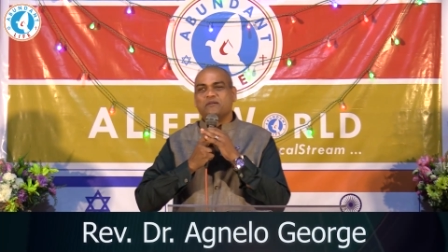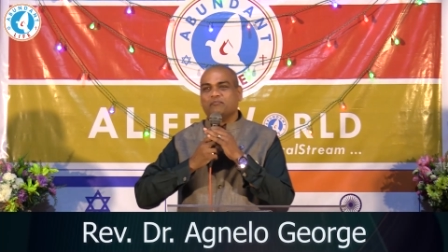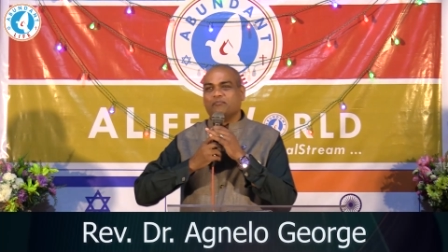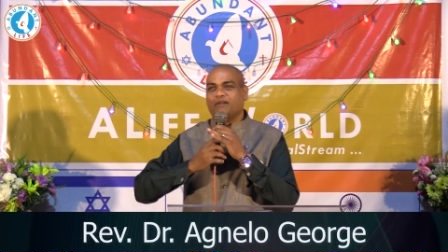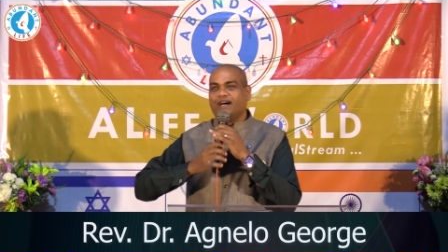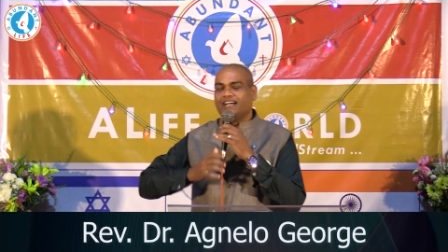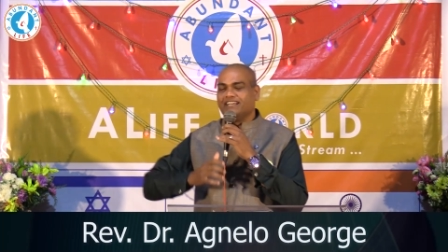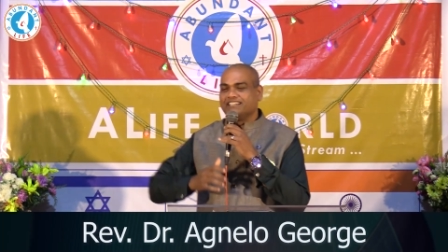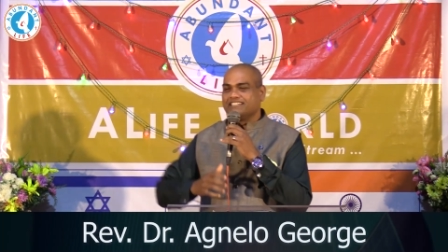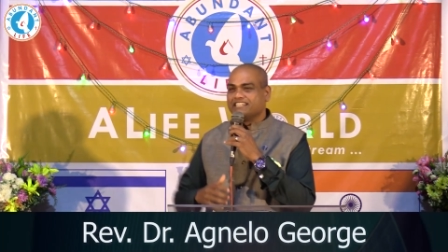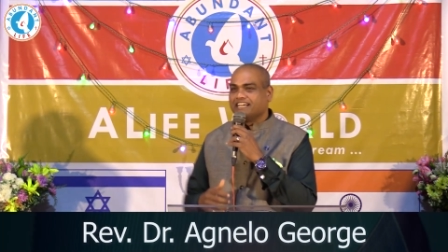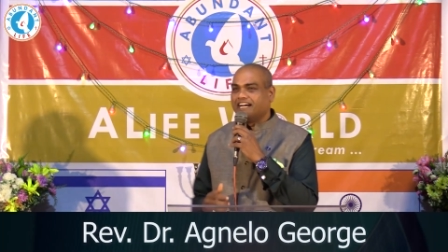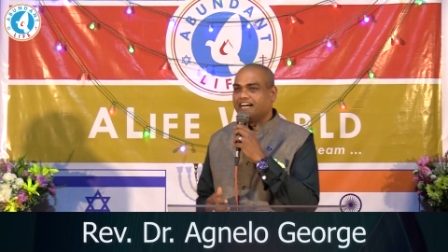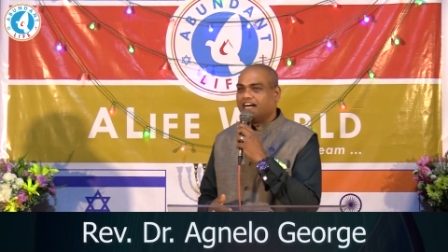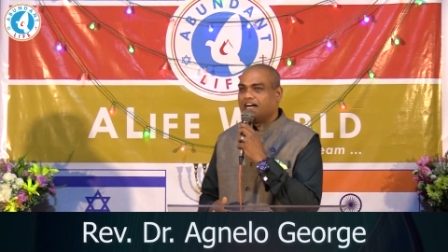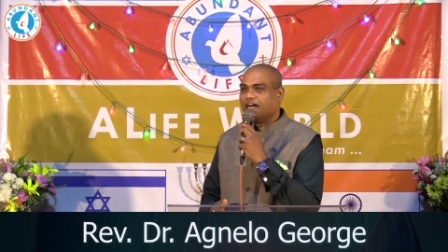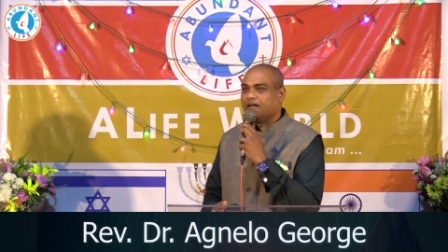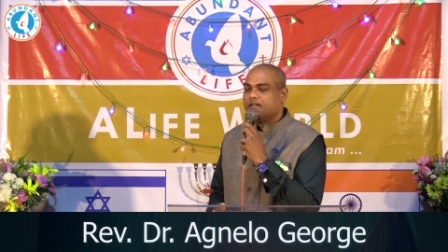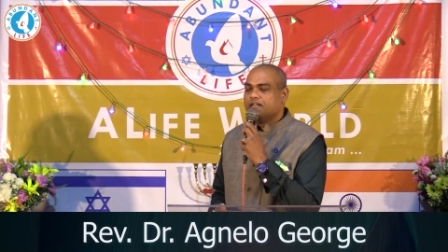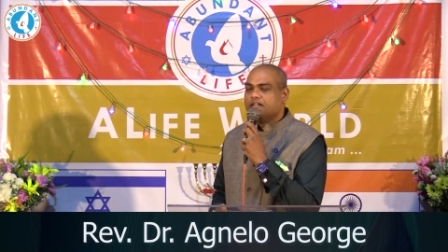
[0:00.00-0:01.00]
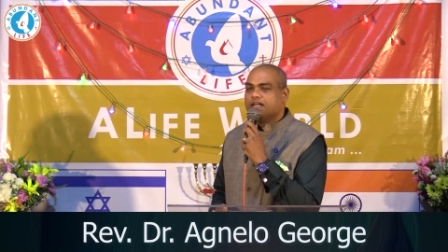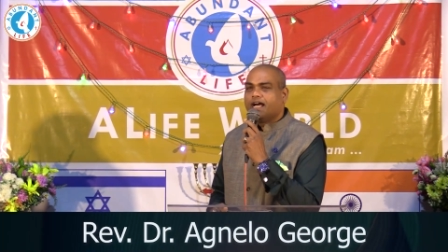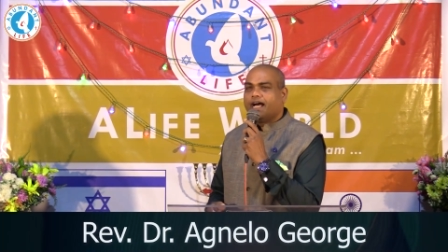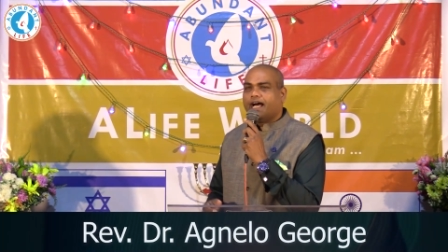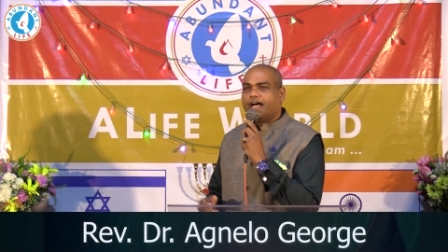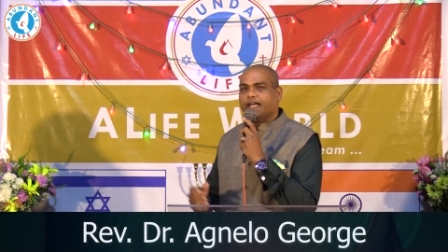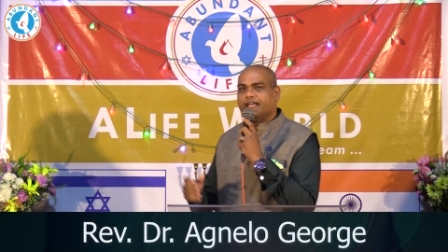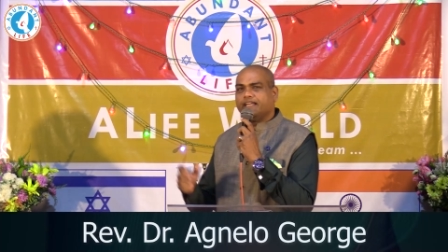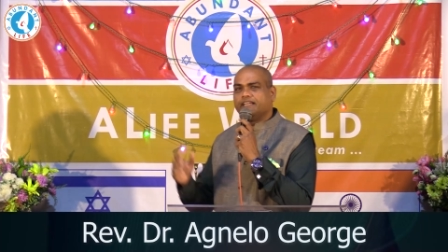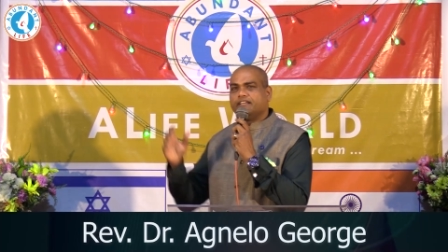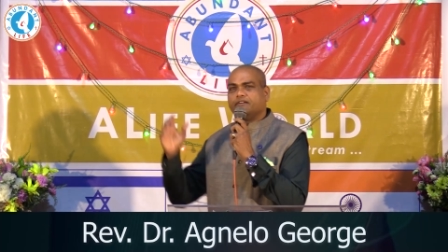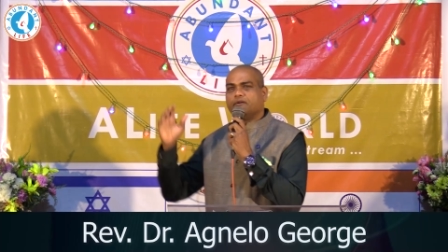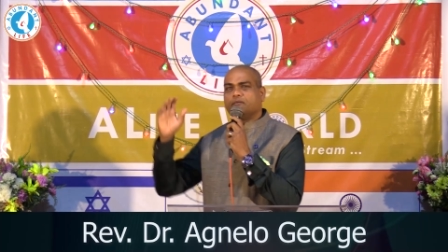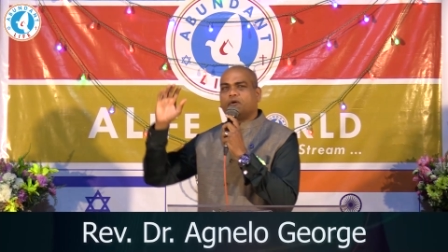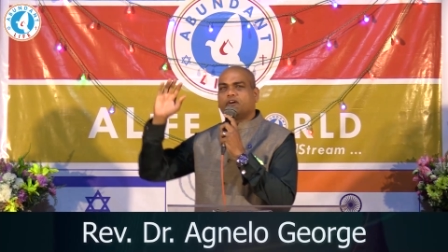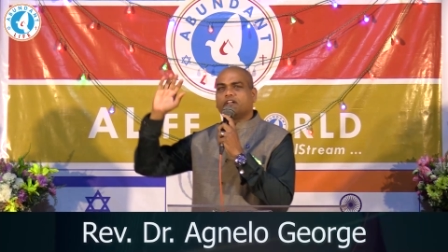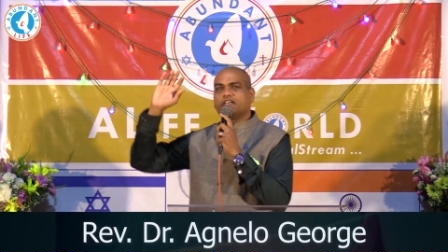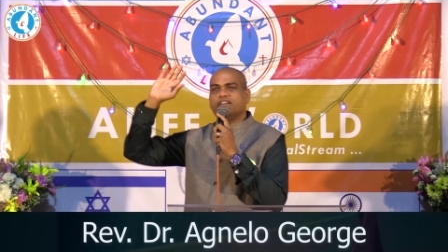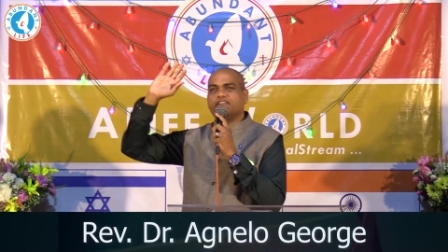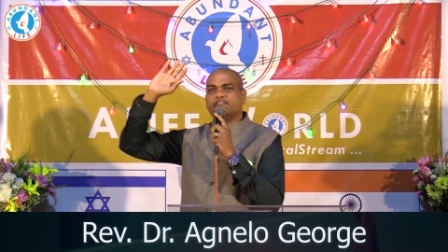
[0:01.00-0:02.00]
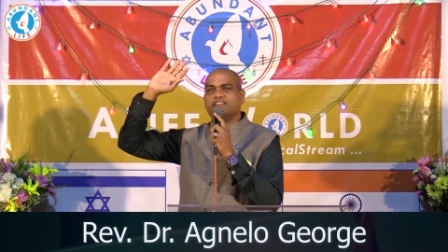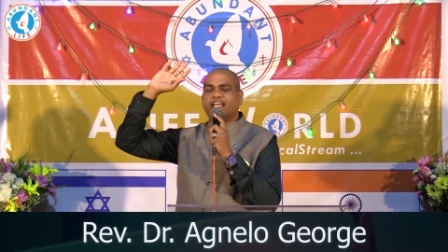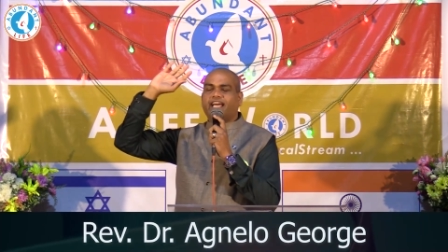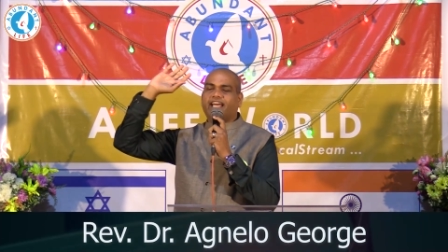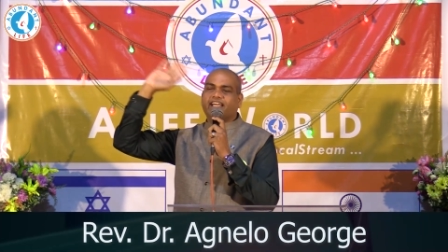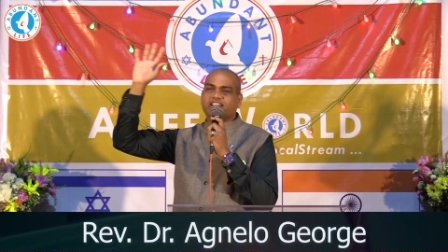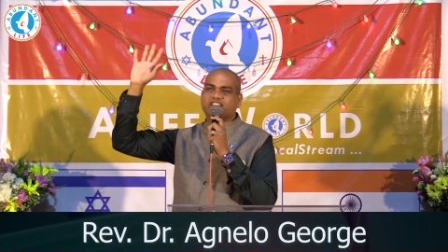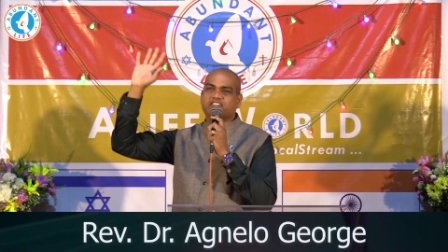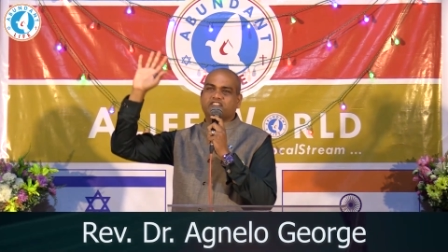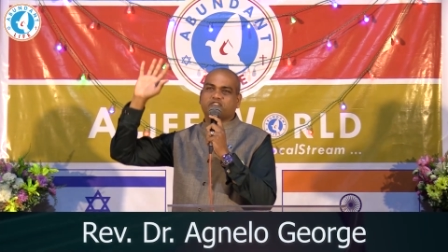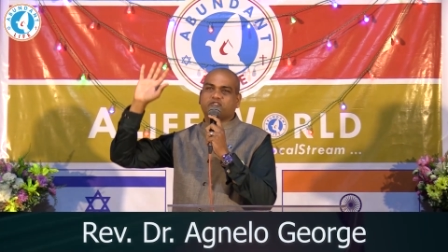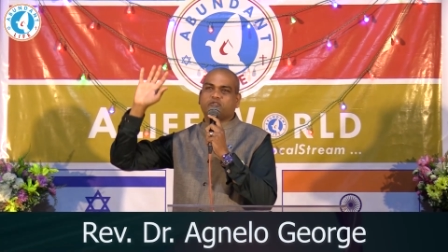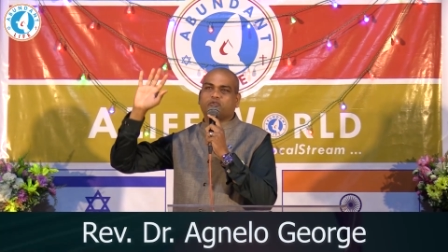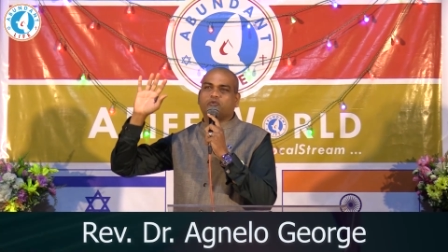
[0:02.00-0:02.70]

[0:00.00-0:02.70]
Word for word: But uh, I want to give thanks